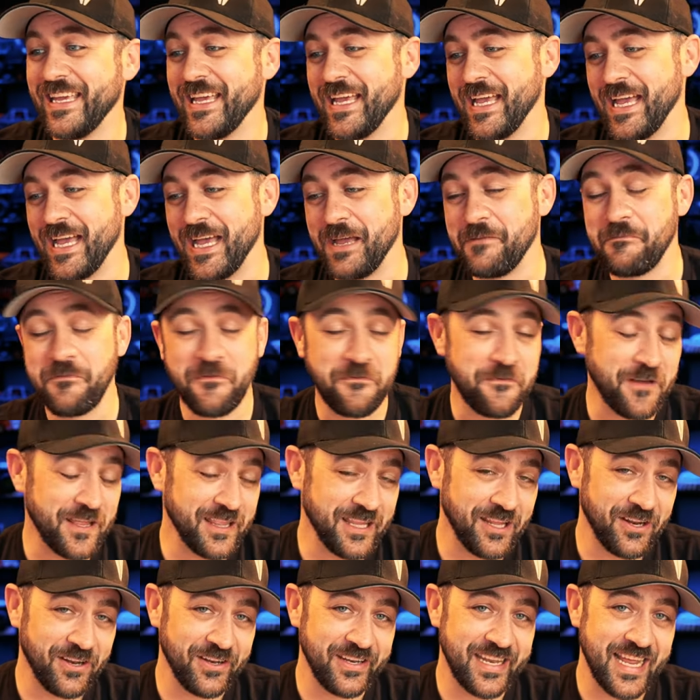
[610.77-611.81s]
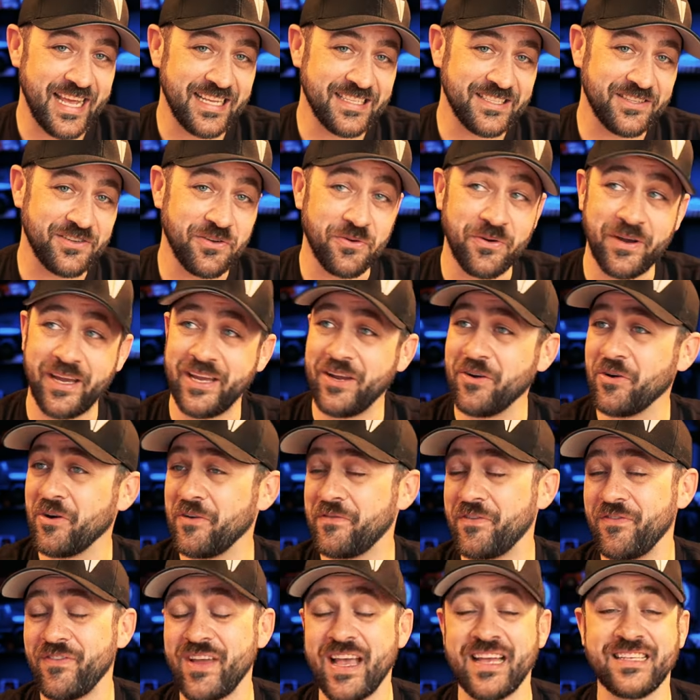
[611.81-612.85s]
Uh, fun little desk toy, or if
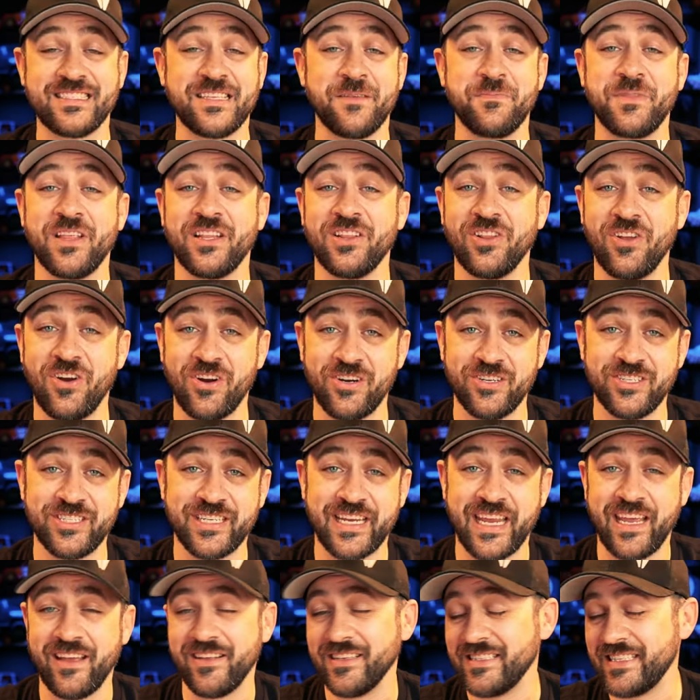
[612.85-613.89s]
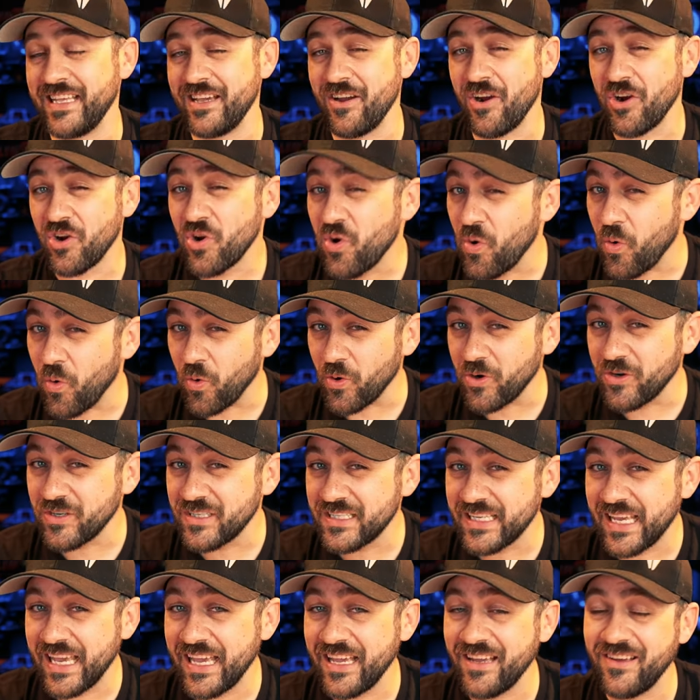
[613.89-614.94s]
you've got something large scale, as they are quarter
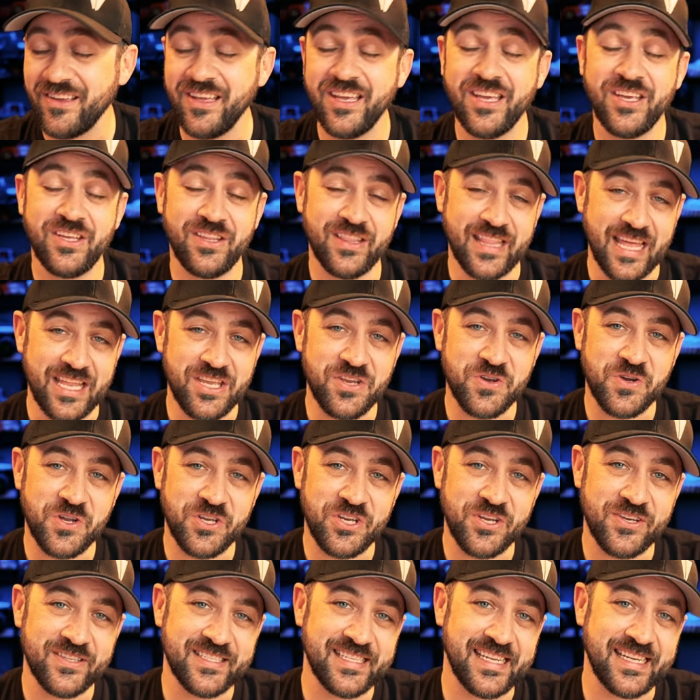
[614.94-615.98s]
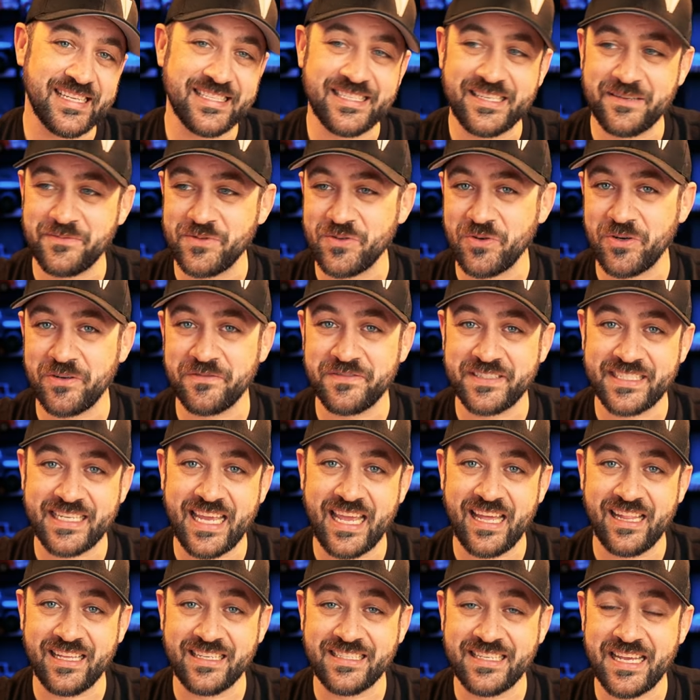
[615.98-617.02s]
scale, then you could use it as some sort of
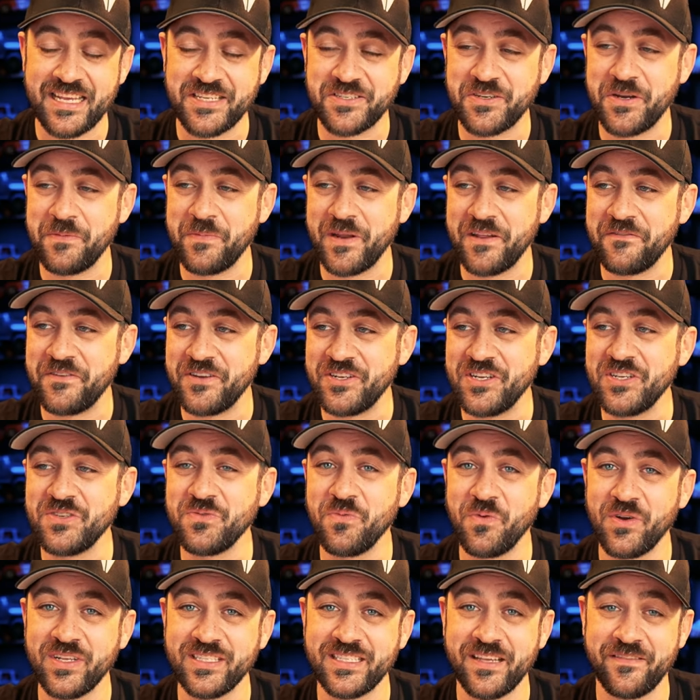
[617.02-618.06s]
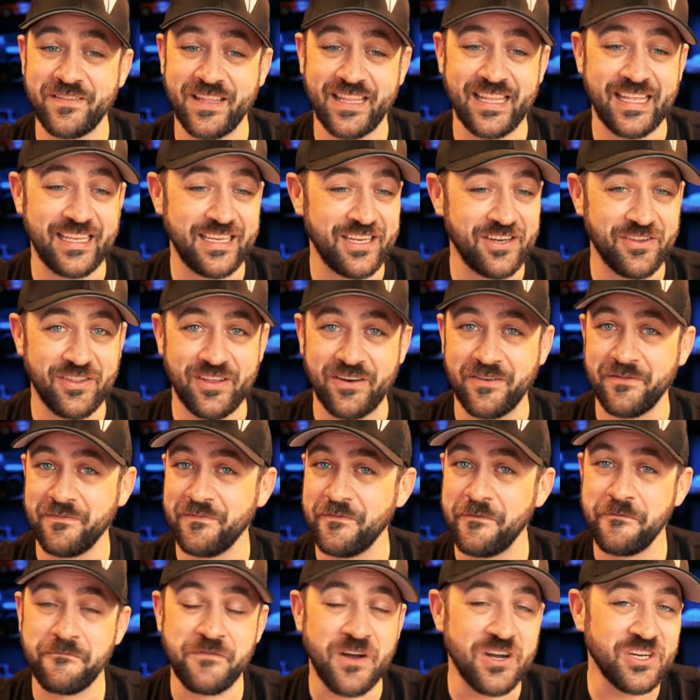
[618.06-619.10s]
scale accessory. But if you just want something that, you know, they're
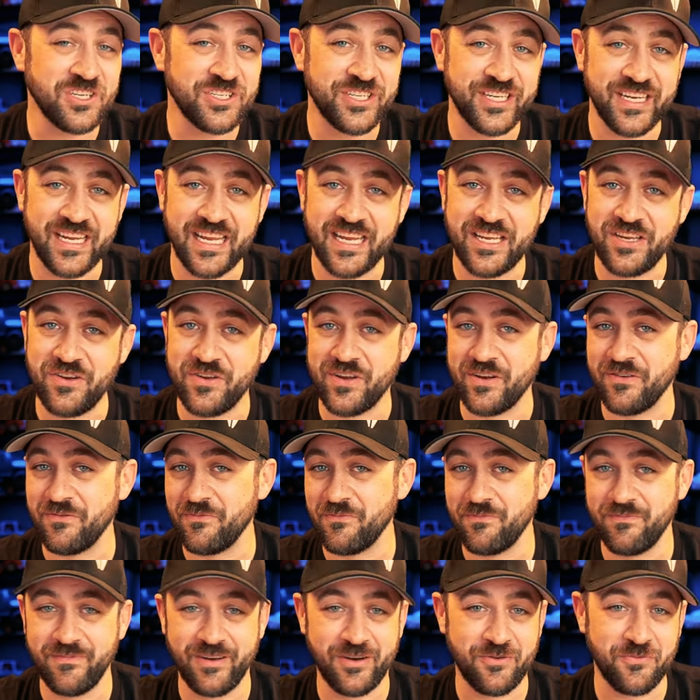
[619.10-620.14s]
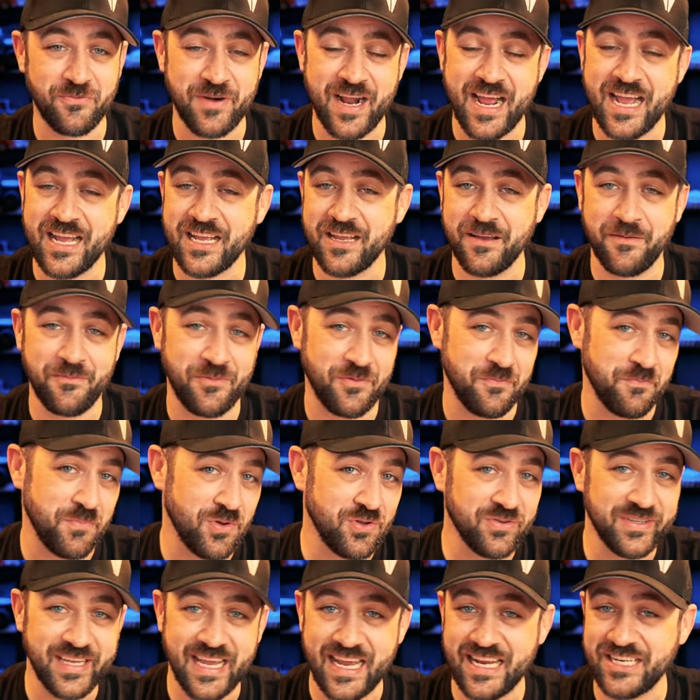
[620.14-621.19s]
functioning, you can you know, rack them or
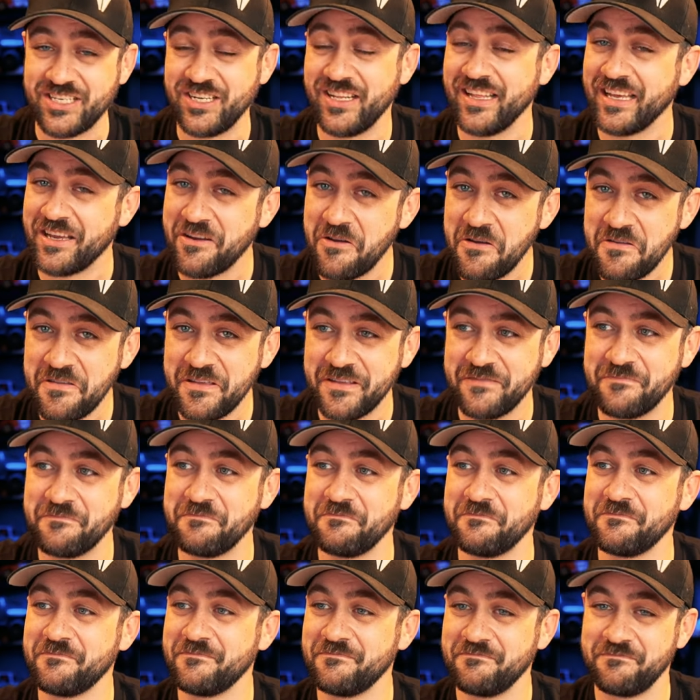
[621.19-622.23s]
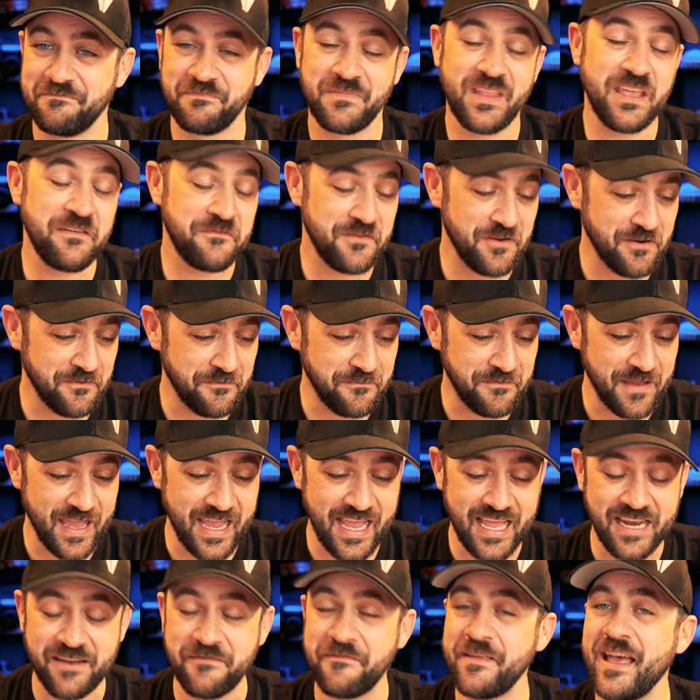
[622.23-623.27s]
bolt action, like all, if you're a
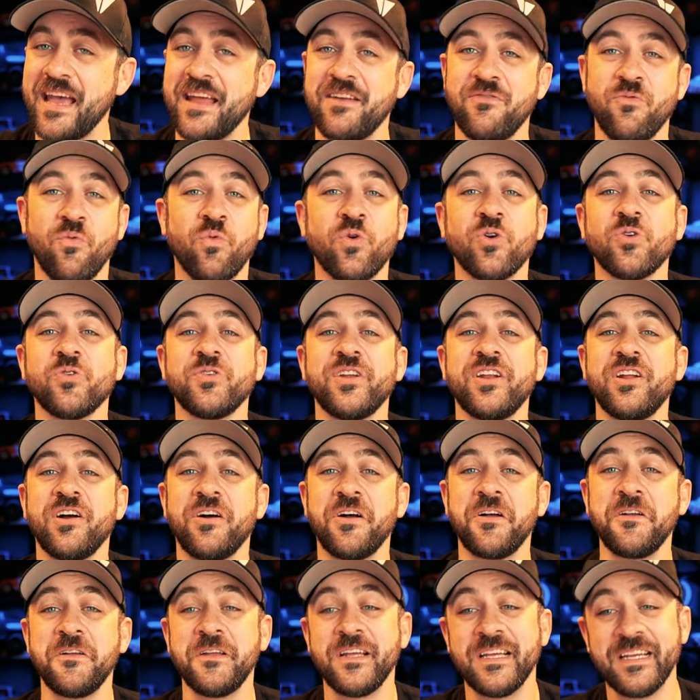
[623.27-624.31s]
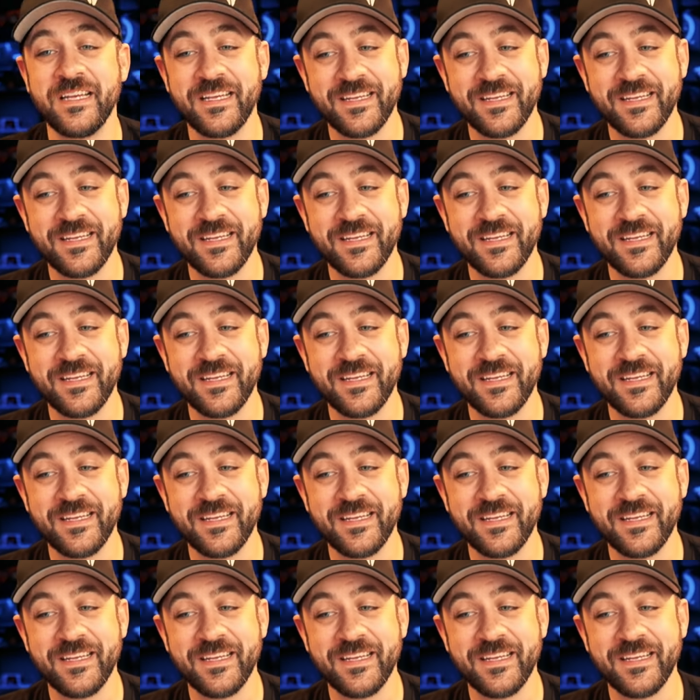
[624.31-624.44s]
fan of that world at all,